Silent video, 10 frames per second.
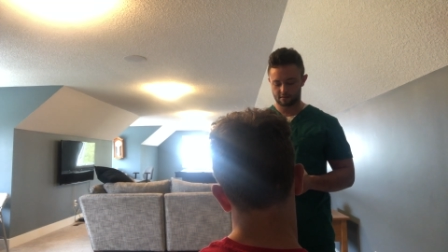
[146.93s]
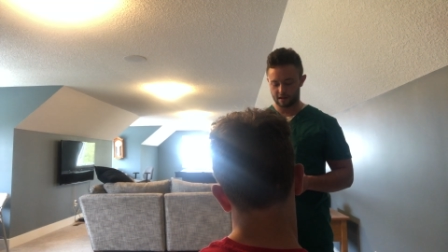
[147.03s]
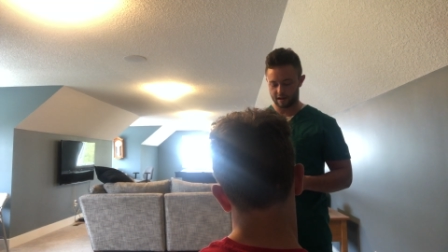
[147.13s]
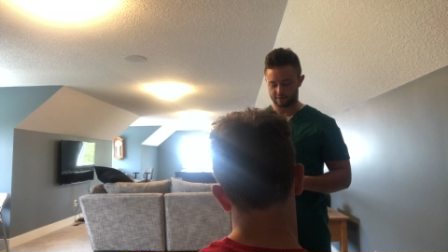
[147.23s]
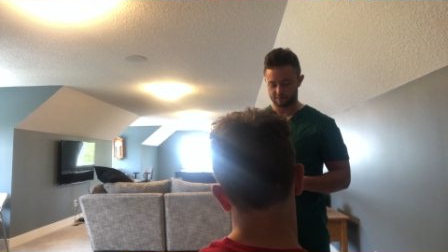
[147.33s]

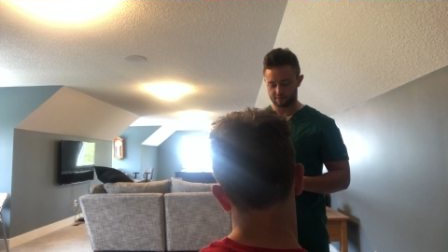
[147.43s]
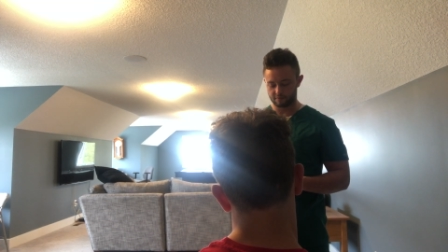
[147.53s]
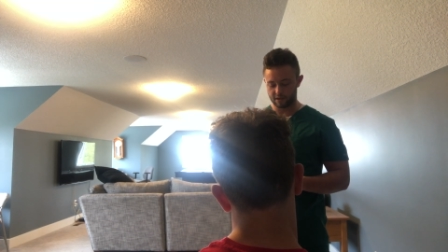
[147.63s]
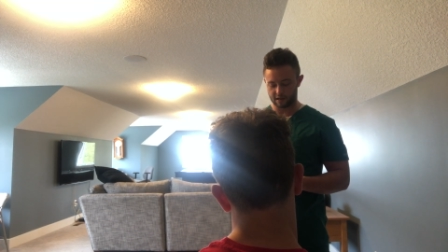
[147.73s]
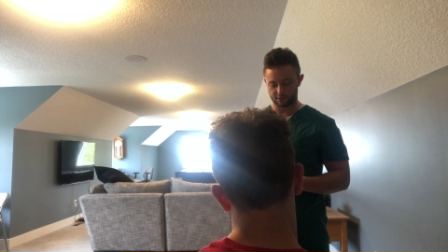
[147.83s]
I've
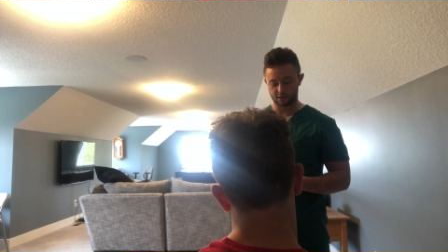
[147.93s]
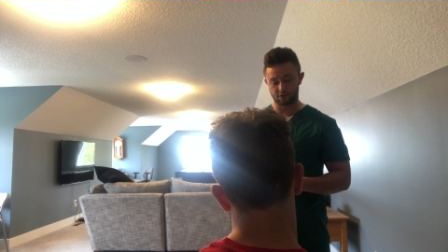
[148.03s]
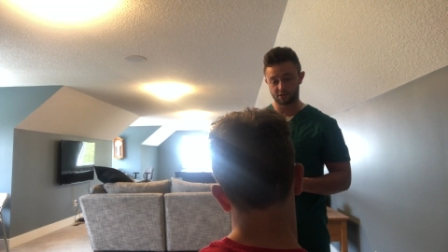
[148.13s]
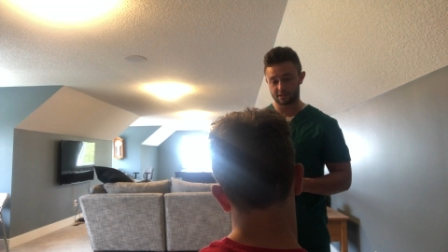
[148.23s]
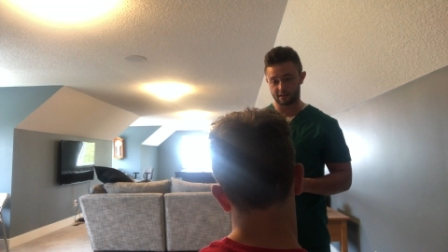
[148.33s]
made up a
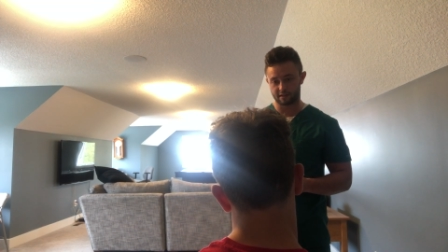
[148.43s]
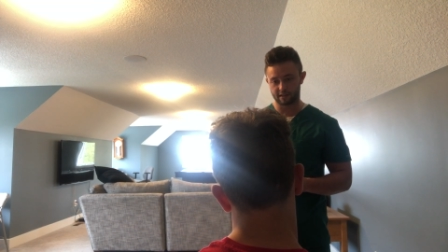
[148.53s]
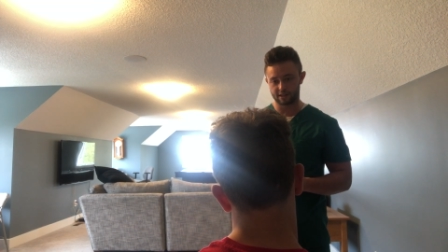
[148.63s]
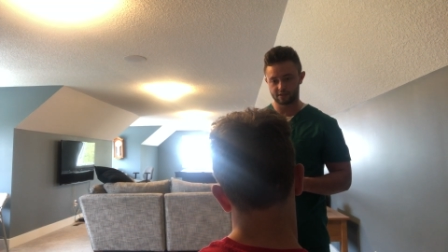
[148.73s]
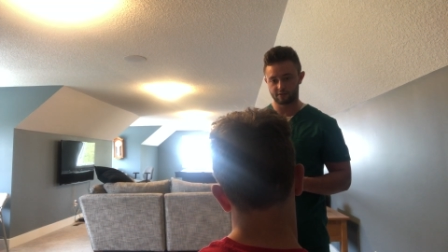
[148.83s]
dosage
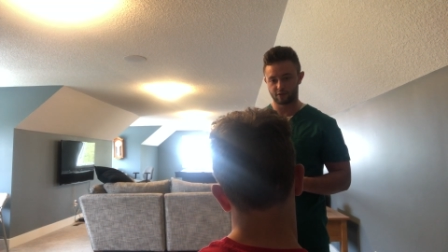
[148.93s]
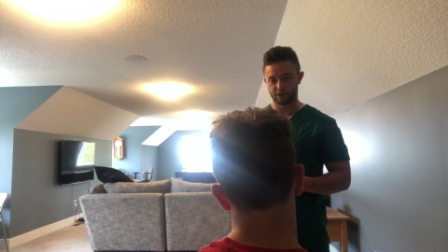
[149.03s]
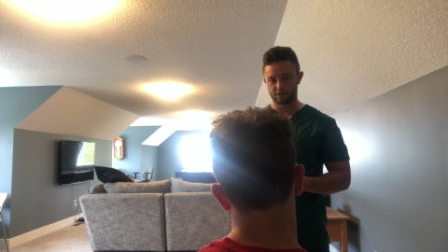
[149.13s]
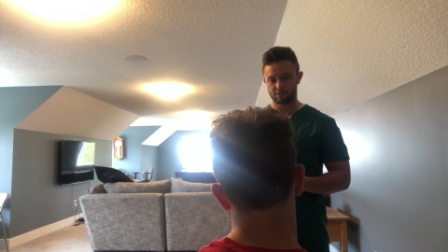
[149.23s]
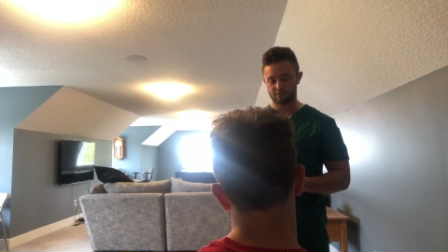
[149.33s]
calculation for
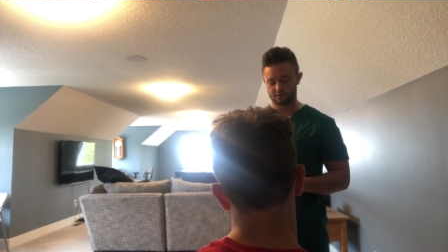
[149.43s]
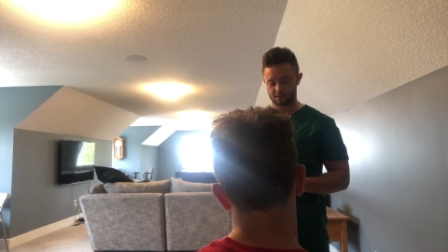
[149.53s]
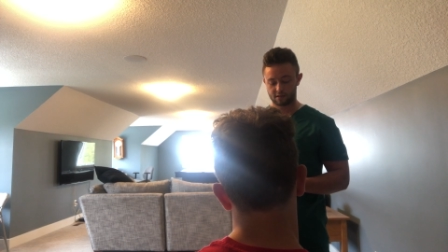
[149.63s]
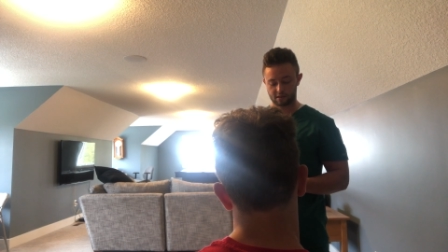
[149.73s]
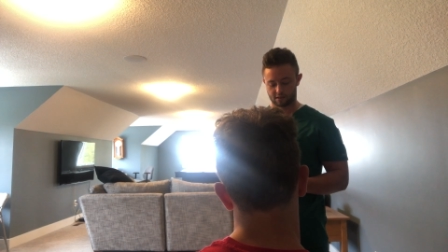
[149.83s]
you
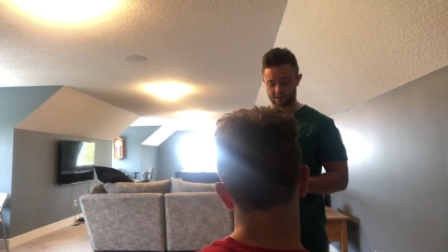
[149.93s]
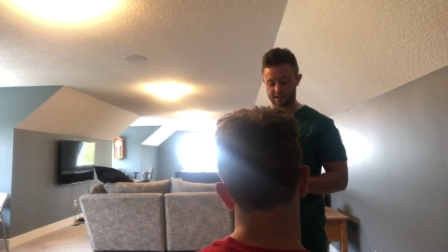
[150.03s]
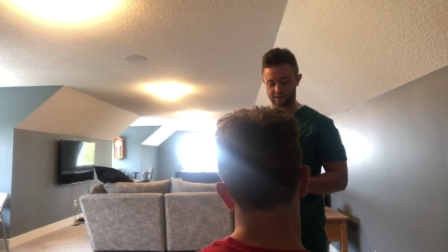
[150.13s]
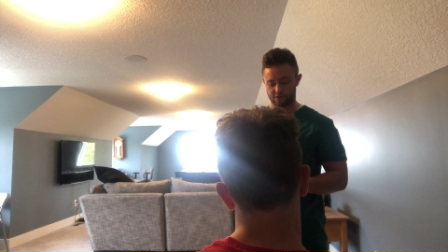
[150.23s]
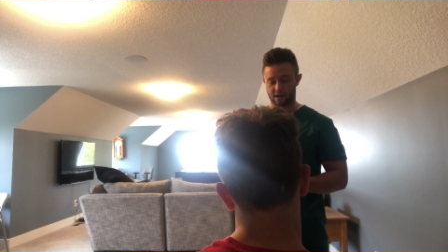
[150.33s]
to
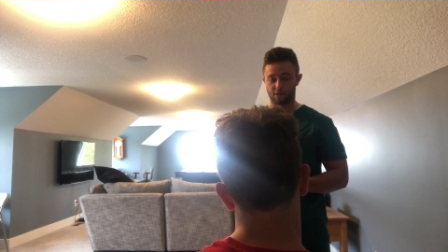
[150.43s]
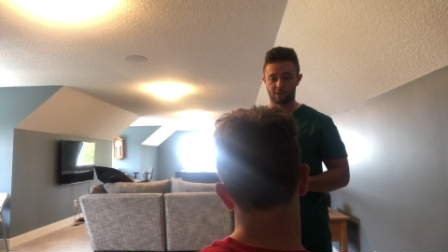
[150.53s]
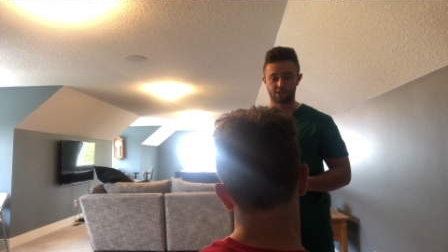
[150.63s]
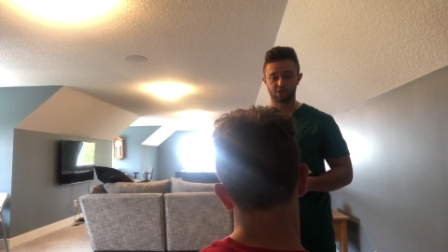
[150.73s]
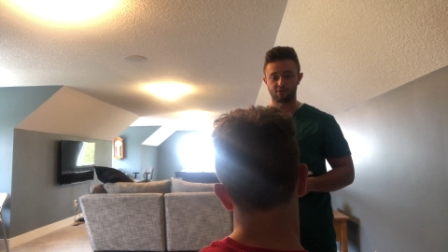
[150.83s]
tell you how
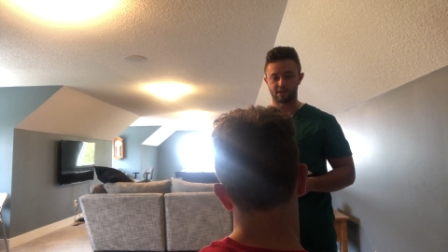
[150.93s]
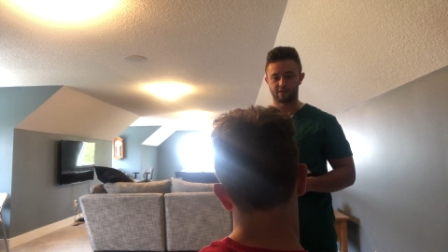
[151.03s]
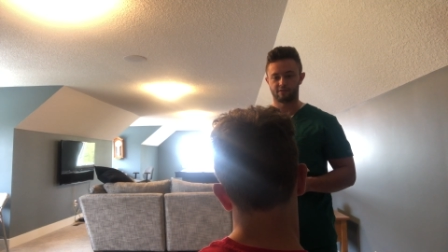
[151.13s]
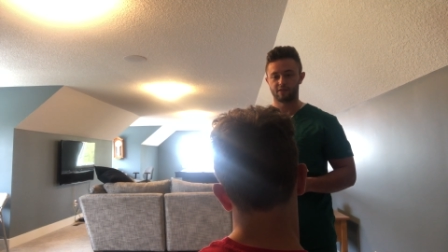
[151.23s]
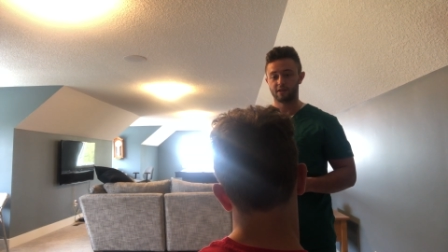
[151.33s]
much to
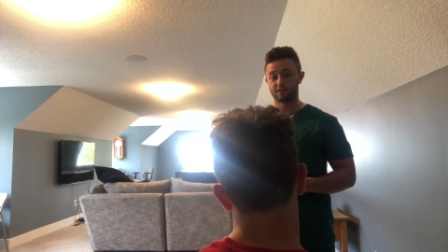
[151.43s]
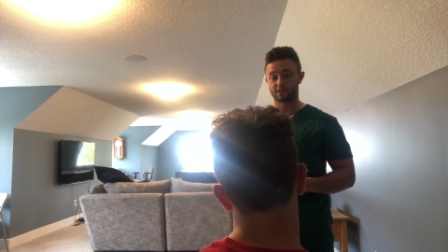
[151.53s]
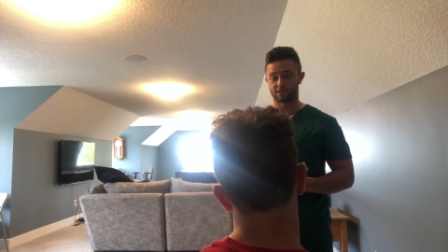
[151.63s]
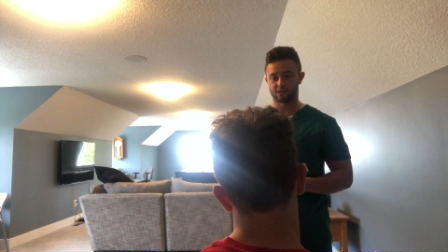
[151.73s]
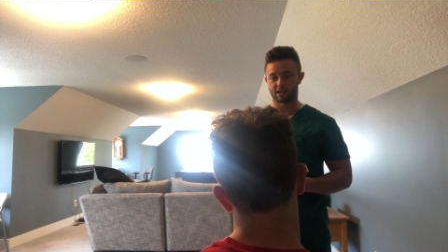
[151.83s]
give
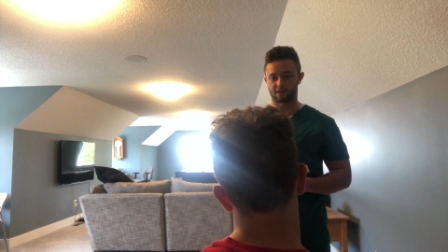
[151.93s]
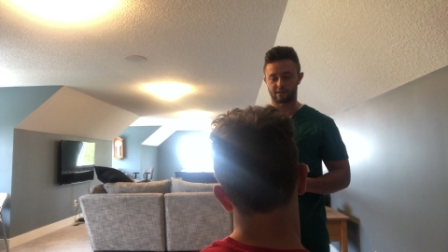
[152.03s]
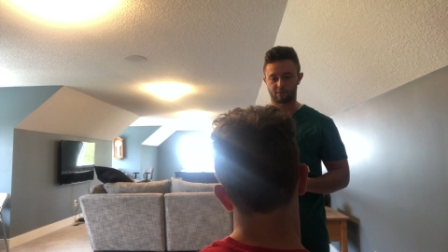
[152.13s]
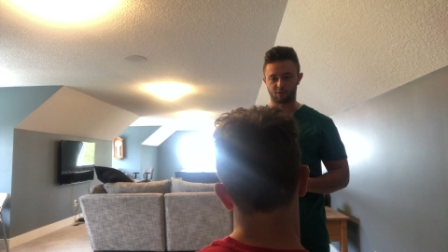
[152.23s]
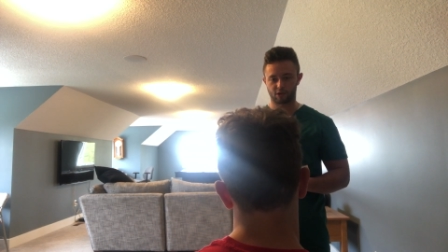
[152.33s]
to your child
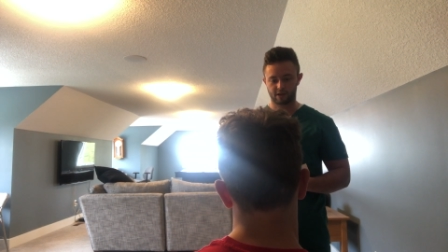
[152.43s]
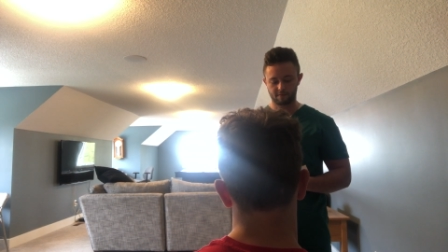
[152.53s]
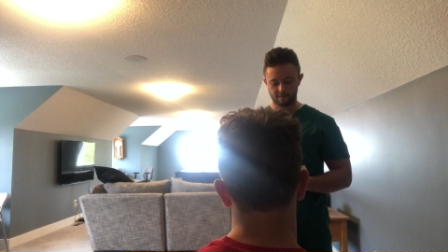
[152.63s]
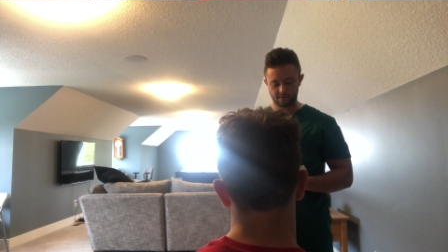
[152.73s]
every morning.